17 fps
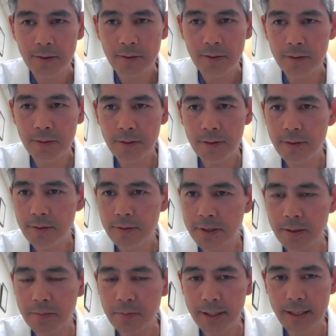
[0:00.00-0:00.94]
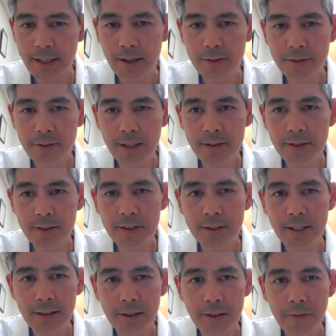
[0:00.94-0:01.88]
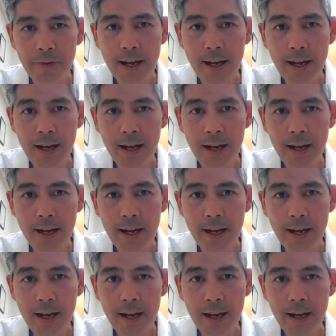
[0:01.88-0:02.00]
or, or somebody else, and just get the